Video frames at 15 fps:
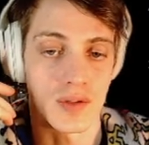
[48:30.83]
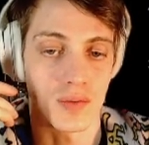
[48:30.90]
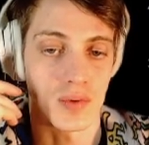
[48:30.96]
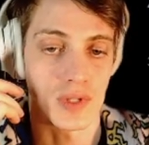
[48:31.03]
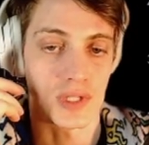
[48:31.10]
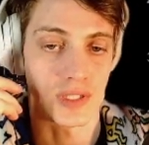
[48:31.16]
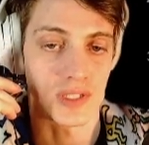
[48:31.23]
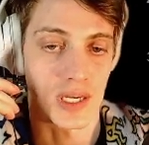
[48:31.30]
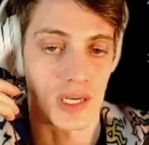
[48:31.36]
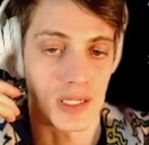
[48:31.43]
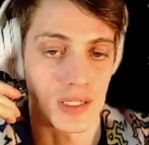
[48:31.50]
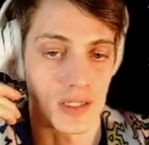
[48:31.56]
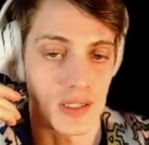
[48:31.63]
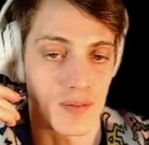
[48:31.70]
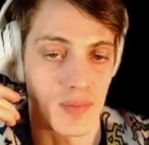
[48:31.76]
really
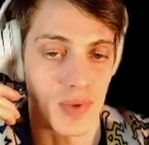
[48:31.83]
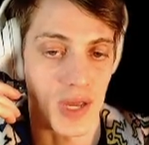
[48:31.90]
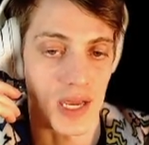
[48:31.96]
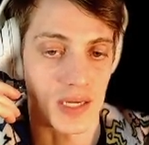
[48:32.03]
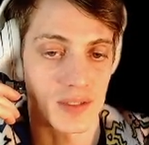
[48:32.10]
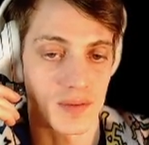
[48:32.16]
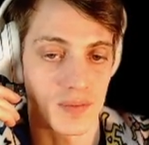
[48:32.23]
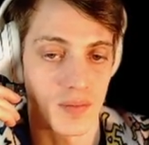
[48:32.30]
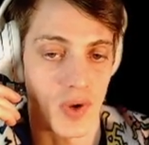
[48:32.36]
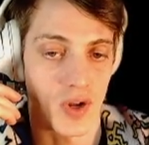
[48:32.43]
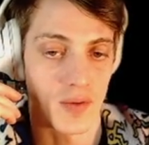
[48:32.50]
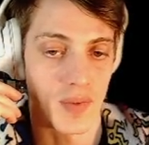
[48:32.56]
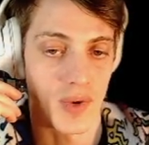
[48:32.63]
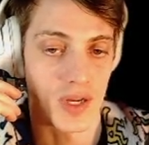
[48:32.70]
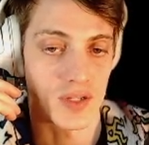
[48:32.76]
tight, compact
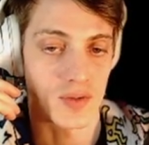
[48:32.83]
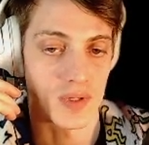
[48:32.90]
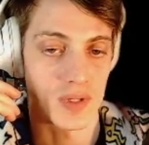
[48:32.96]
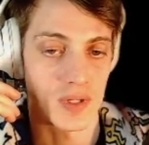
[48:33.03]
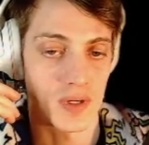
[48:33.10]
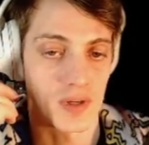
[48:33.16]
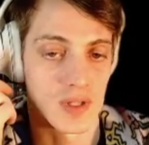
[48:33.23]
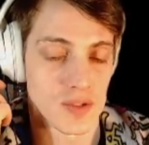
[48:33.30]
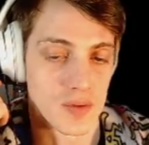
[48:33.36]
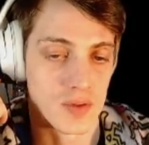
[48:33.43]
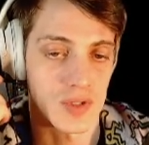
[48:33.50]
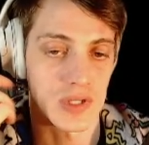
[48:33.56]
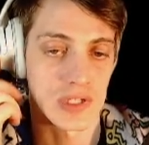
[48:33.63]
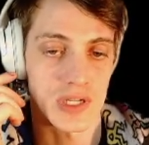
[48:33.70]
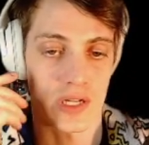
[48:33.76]
Potter box right there. That's what
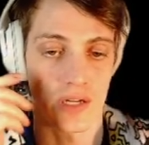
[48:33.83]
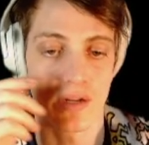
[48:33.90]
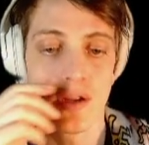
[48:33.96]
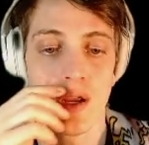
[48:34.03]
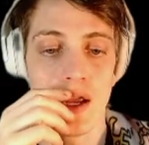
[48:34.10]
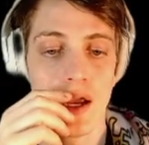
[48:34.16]
she said.